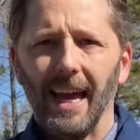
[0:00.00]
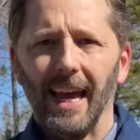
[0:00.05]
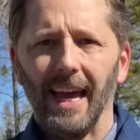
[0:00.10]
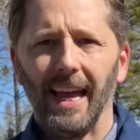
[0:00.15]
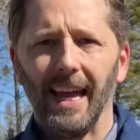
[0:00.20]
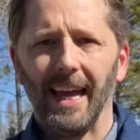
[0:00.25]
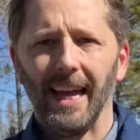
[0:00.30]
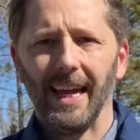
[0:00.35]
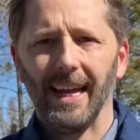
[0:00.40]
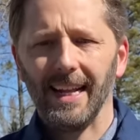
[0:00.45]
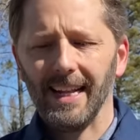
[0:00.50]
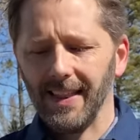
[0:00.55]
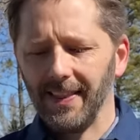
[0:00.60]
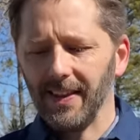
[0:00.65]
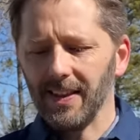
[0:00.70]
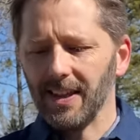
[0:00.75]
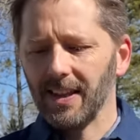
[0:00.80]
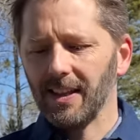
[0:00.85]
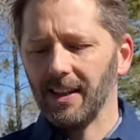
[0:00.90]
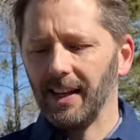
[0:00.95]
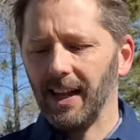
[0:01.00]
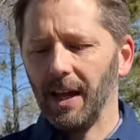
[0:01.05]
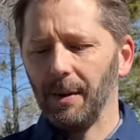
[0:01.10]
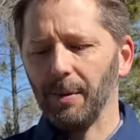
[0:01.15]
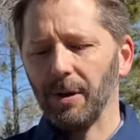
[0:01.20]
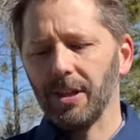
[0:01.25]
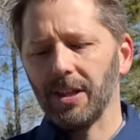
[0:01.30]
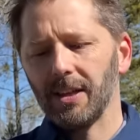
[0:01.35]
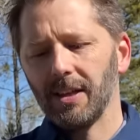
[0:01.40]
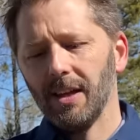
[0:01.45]
and this is an
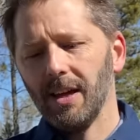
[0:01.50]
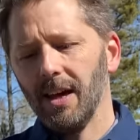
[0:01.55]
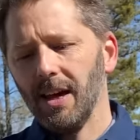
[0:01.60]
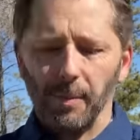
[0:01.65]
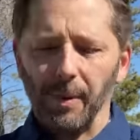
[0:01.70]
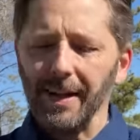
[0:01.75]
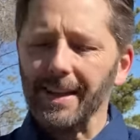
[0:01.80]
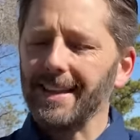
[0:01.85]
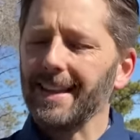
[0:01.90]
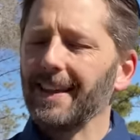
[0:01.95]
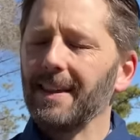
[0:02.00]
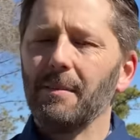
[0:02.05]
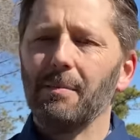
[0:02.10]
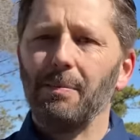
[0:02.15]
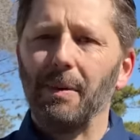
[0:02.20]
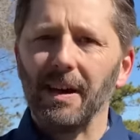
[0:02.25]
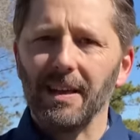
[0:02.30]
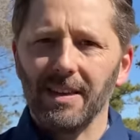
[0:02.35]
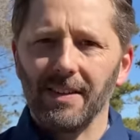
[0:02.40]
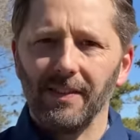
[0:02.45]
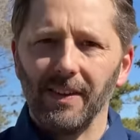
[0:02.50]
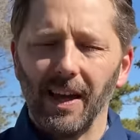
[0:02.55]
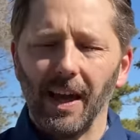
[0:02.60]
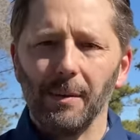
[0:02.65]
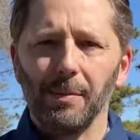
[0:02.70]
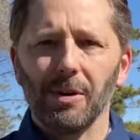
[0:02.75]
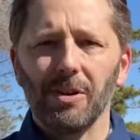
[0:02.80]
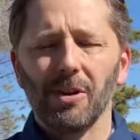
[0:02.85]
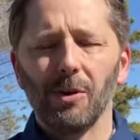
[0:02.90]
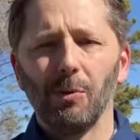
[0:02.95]
ABUS, but it's not the best of the ABUS.